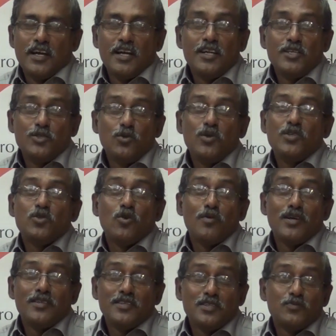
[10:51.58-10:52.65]
And it's doing so
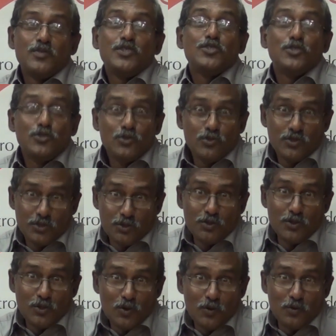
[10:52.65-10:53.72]
many things which it
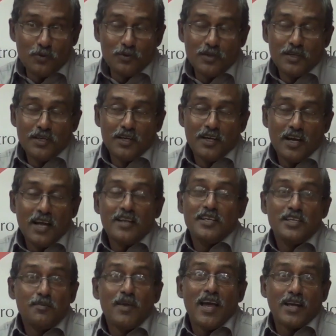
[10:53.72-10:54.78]
shouldn't do,
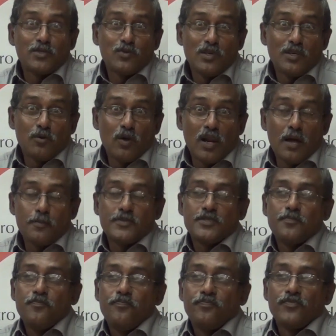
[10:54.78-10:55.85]
and it may actually
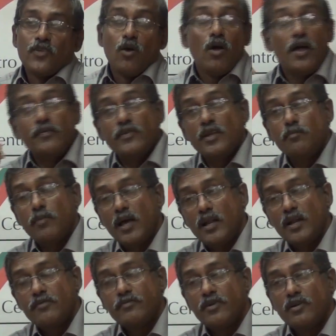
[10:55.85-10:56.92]
collapse. And then
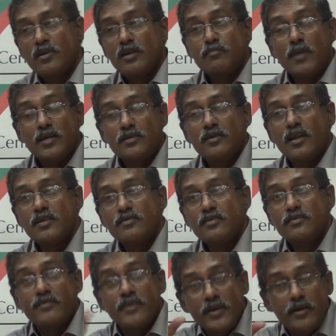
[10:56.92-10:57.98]
bilateral and
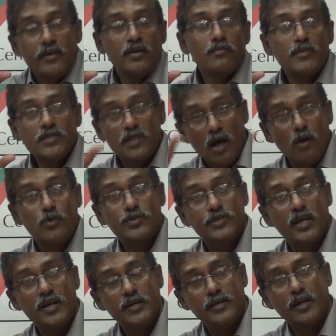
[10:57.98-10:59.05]
multilateral trade agreements
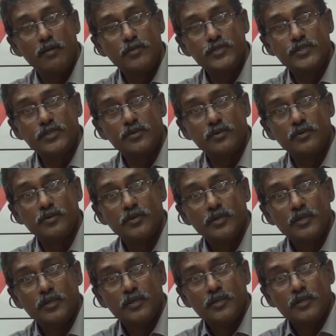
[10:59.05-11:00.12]
outside WTO,
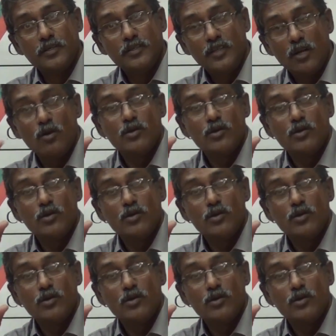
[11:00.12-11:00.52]
they